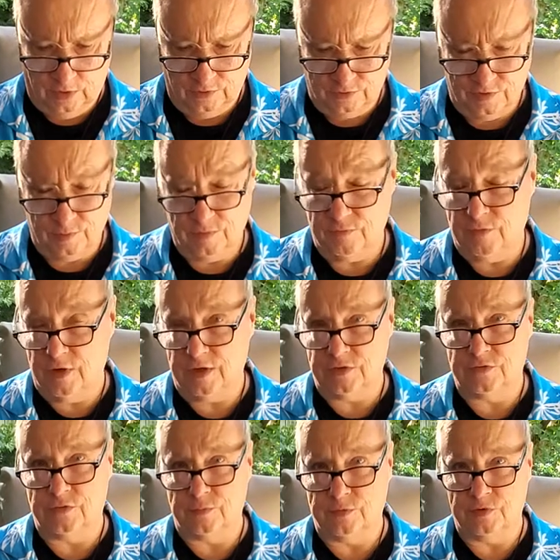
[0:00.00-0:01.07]
some advice
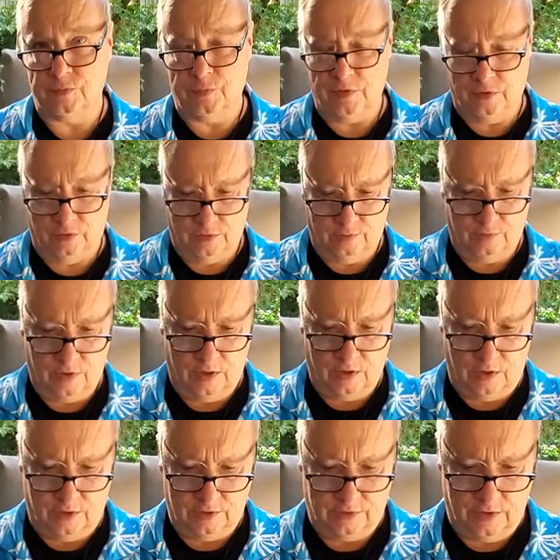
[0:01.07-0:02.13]
from spirit I
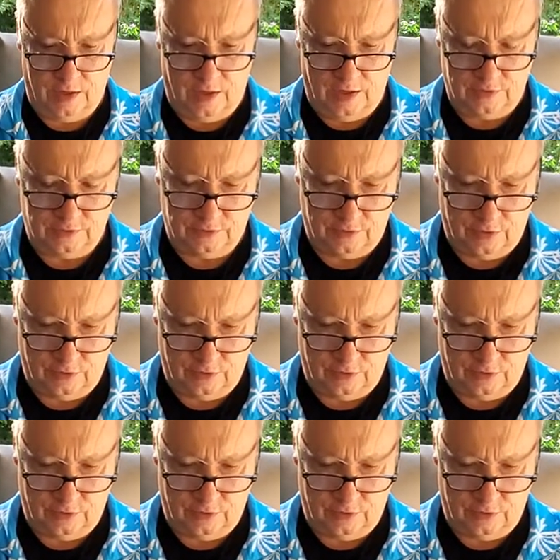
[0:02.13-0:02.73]
like to ask